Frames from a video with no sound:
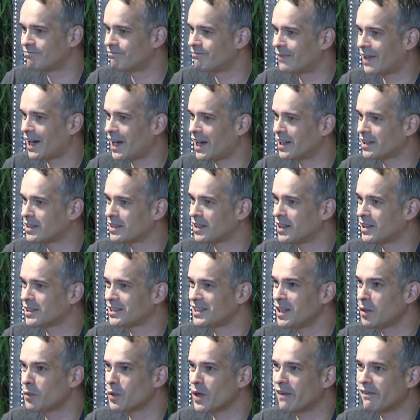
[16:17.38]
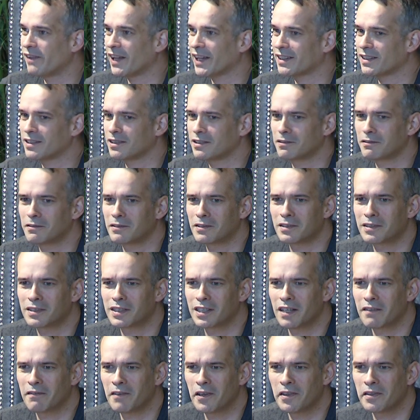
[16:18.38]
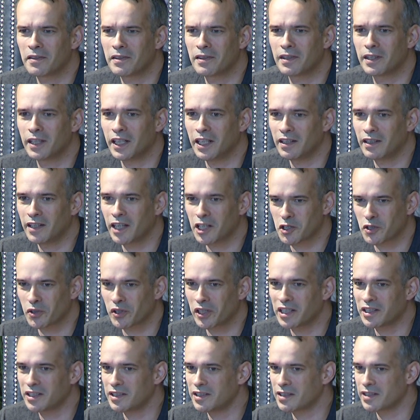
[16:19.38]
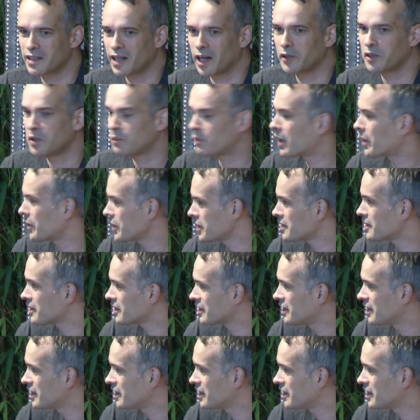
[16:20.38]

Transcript: I think we have 17 nationalities now in Paris.